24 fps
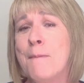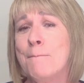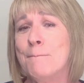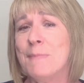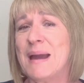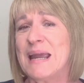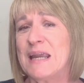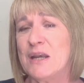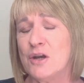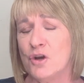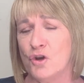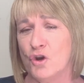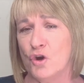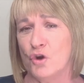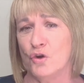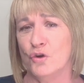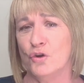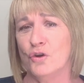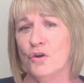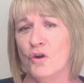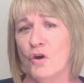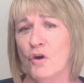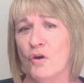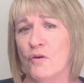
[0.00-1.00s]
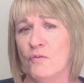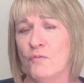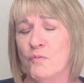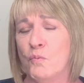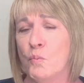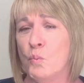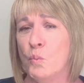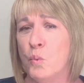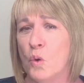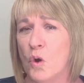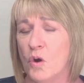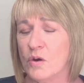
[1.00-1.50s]
make note of
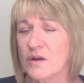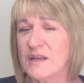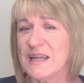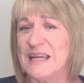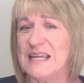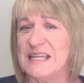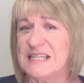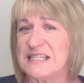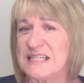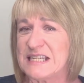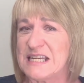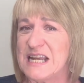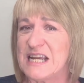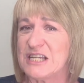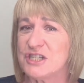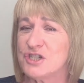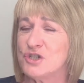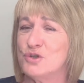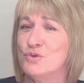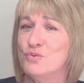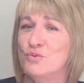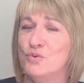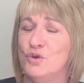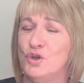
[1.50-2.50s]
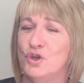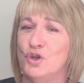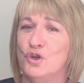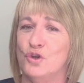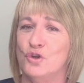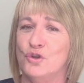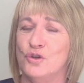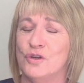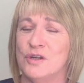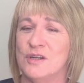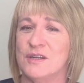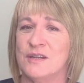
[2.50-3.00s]
what international
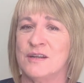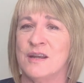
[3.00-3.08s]
unit